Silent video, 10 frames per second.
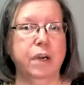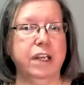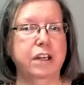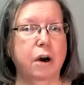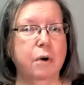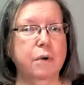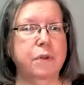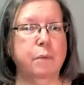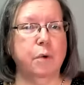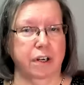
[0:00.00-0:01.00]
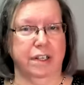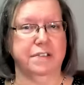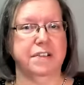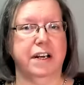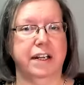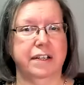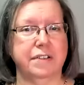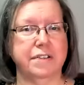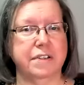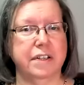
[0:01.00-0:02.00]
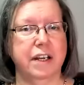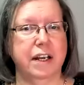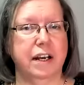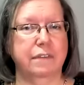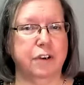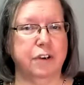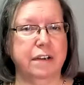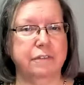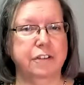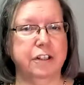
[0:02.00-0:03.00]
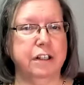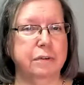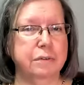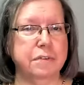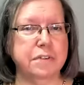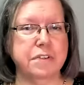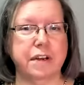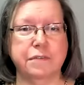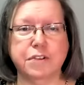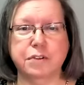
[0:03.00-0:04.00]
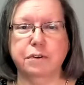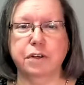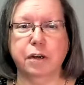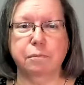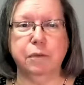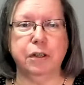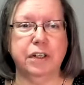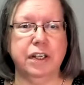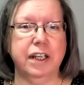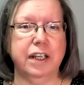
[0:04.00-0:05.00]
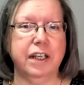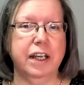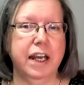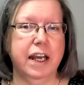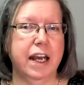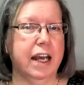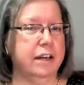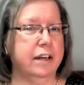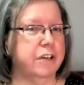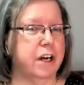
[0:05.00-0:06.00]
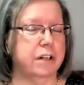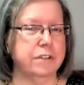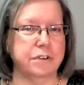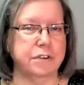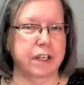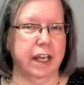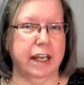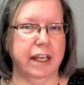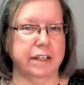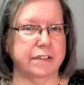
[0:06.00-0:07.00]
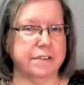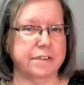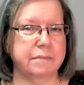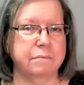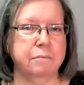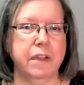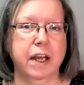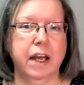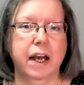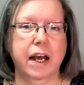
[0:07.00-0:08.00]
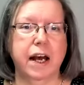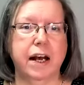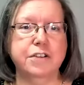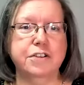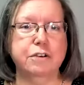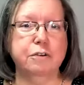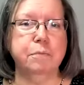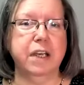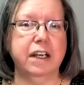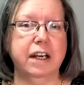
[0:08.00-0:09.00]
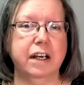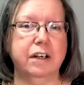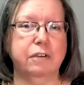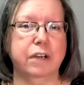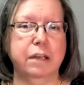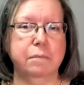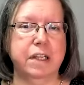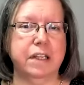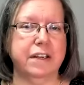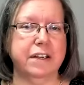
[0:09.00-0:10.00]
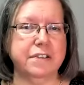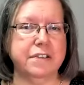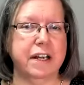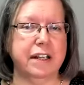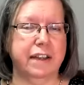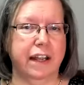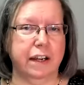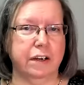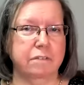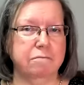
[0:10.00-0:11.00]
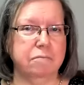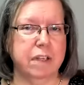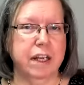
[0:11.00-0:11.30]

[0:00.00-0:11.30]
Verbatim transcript: We know the warning signs of grand of pseudo community, and of cults or gangs. Assuming agreement that is not there